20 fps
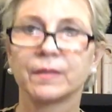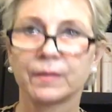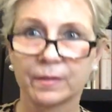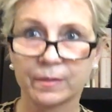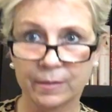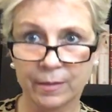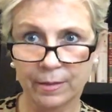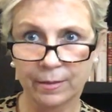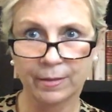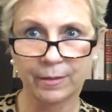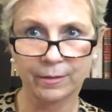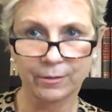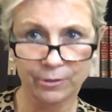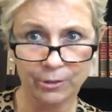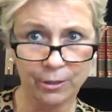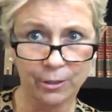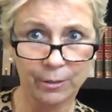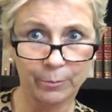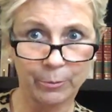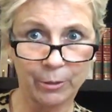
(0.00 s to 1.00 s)
Is that thing
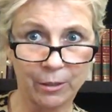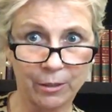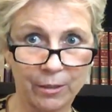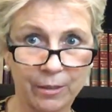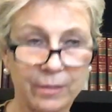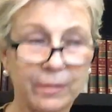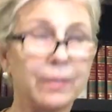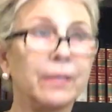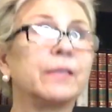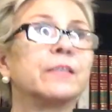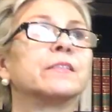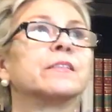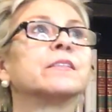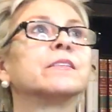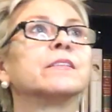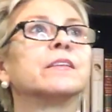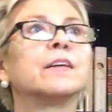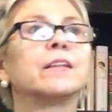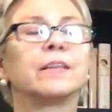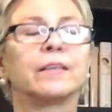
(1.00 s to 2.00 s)
shining in my eyes? I guess
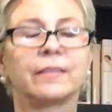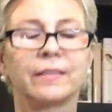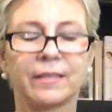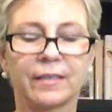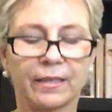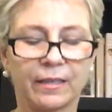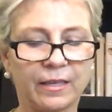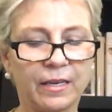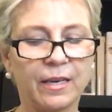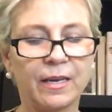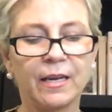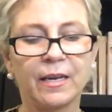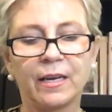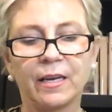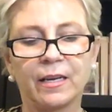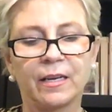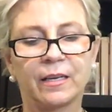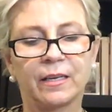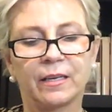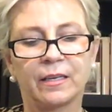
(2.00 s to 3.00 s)
it's not like that.
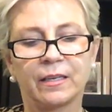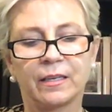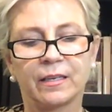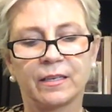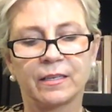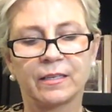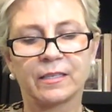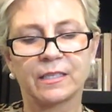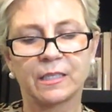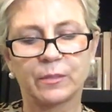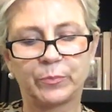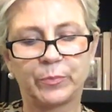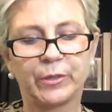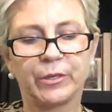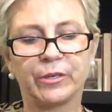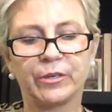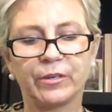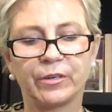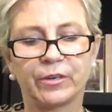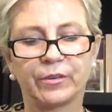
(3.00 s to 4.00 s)

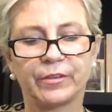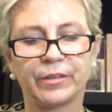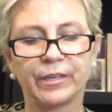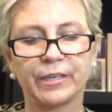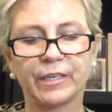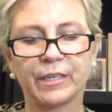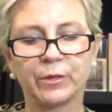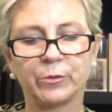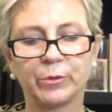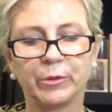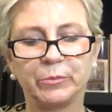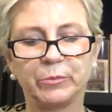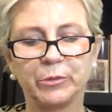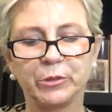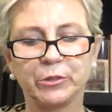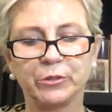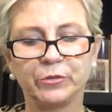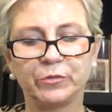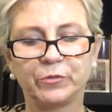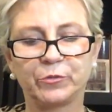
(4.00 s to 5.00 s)
Spirit, are they going to
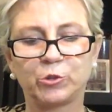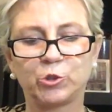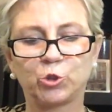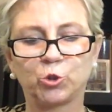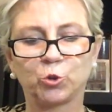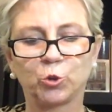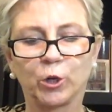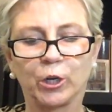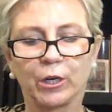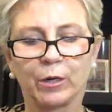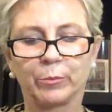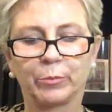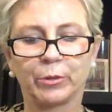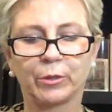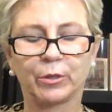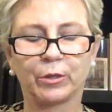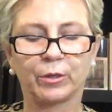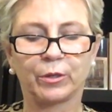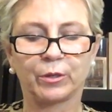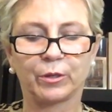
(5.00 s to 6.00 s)
remove Trump
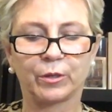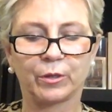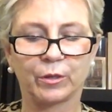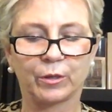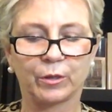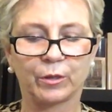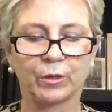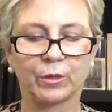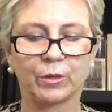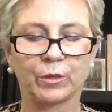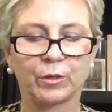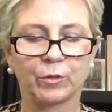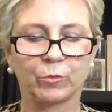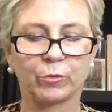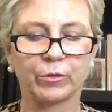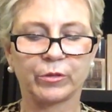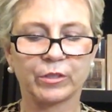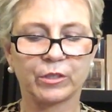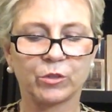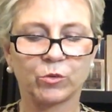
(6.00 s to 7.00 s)

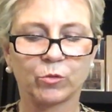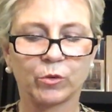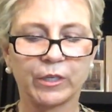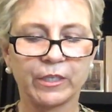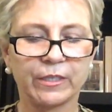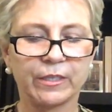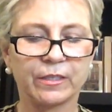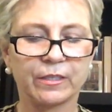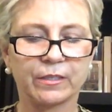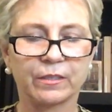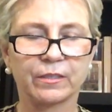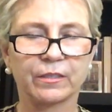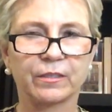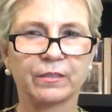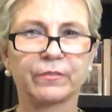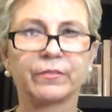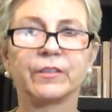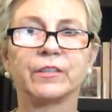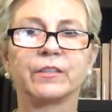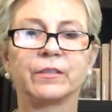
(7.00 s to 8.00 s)
with the 25th
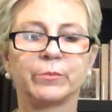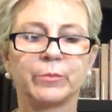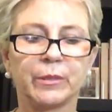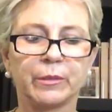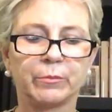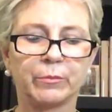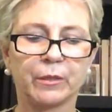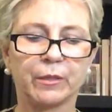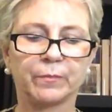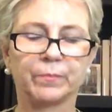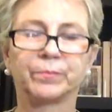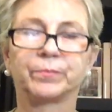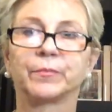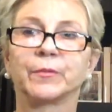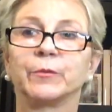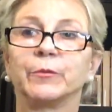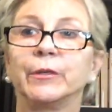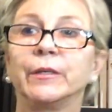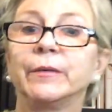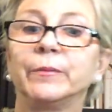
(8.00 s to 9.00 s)
Amendment?
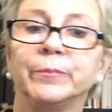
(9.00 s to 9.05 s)
Well,